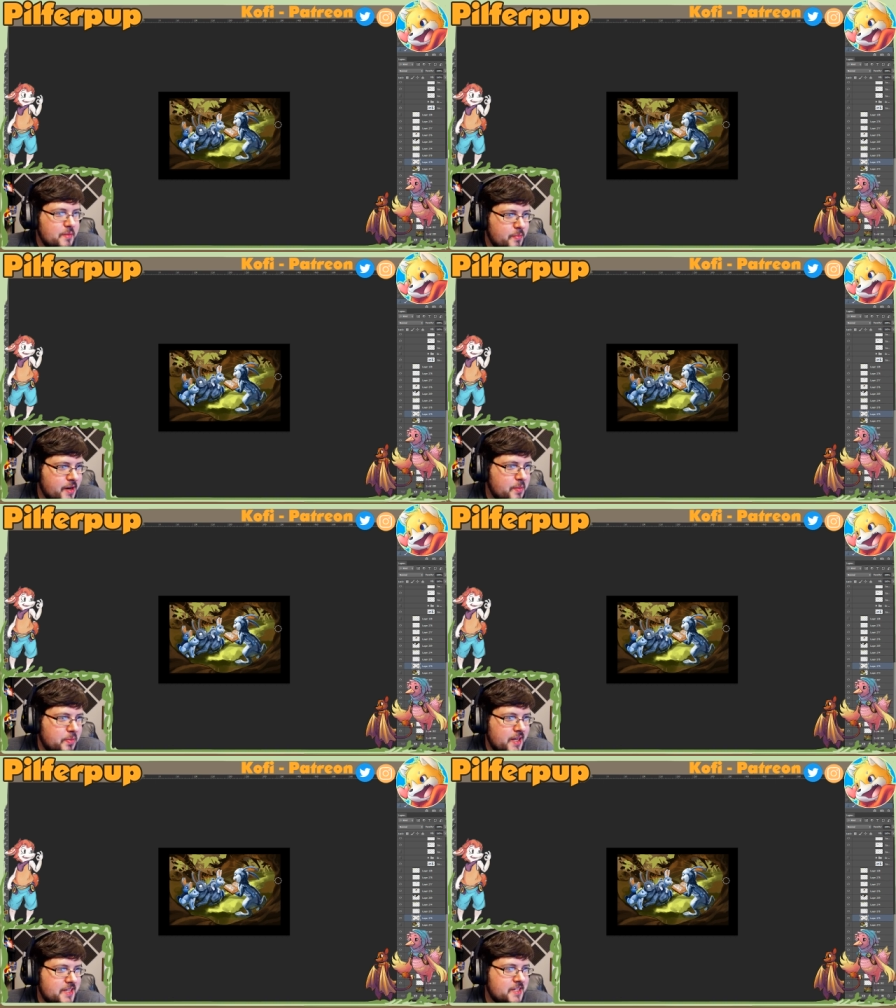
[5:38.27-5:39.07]
but a
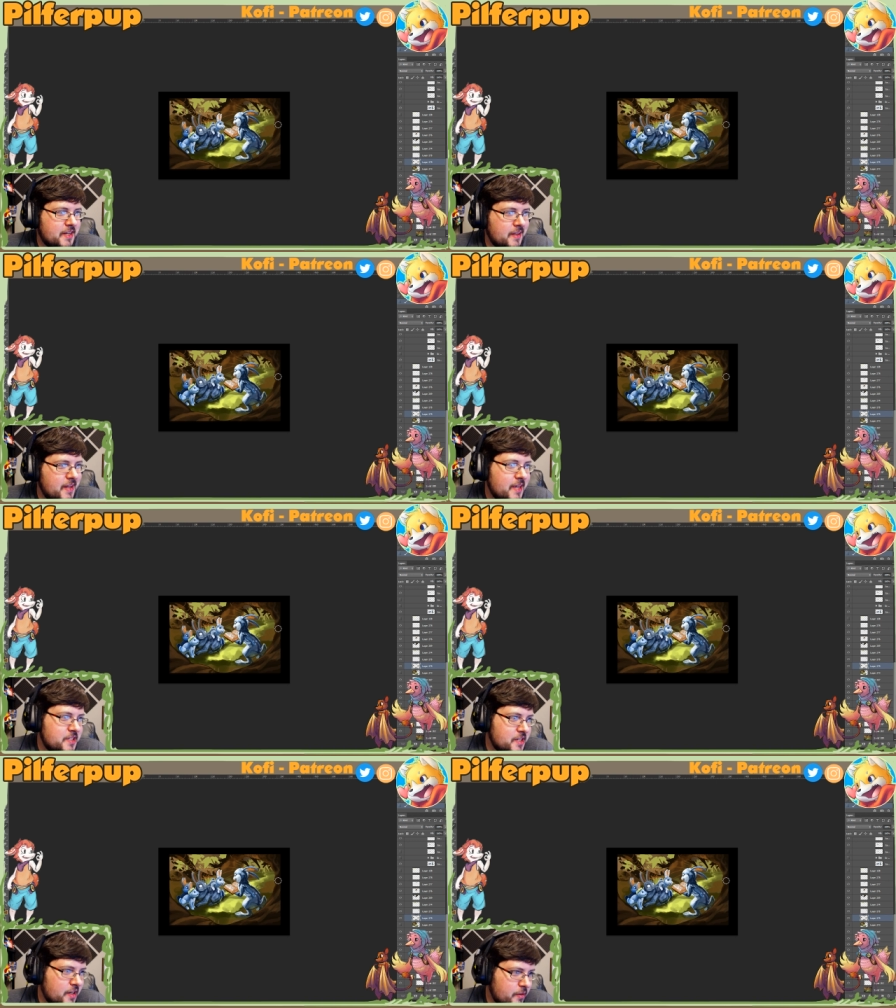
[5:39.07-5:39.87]
plastic
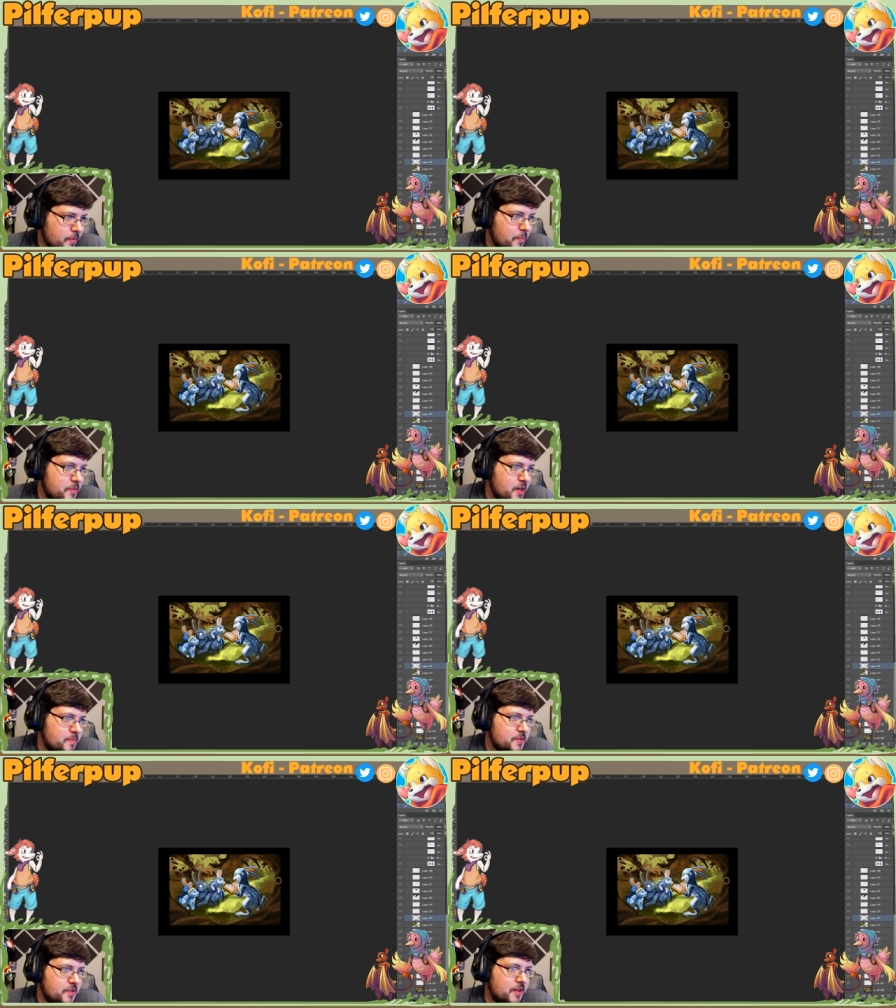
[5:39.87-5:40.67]
elastic grip
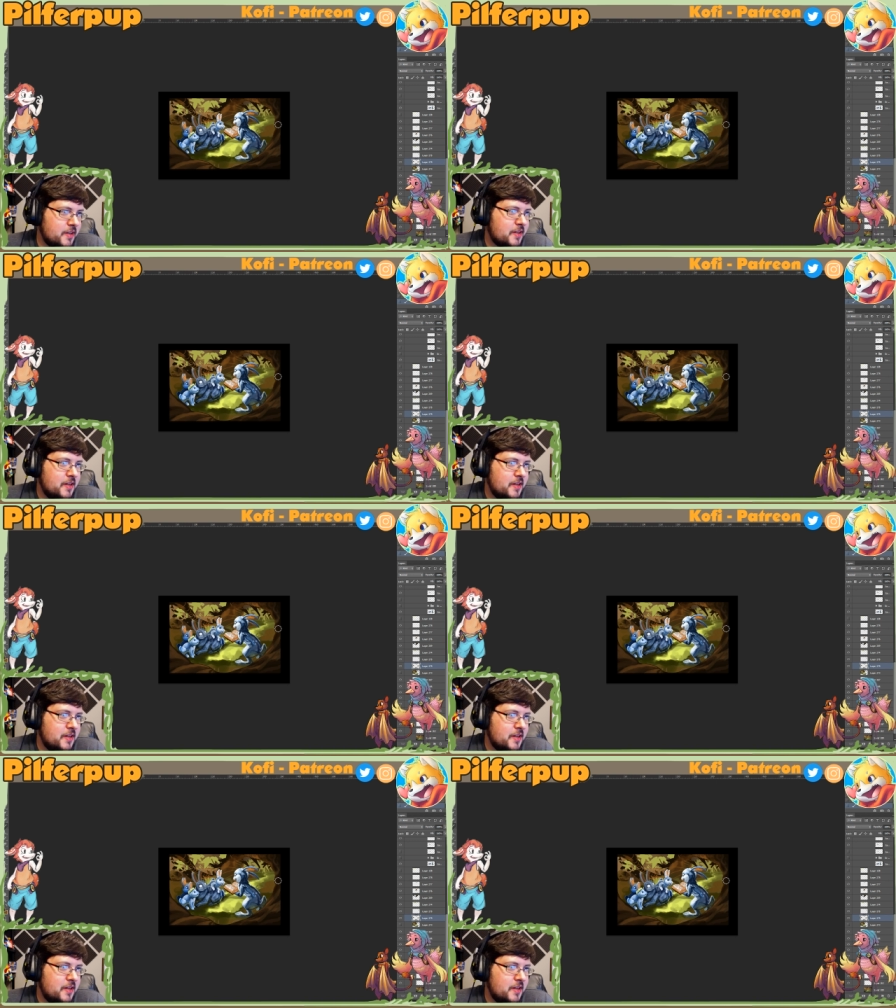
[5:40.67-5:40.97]
top sock.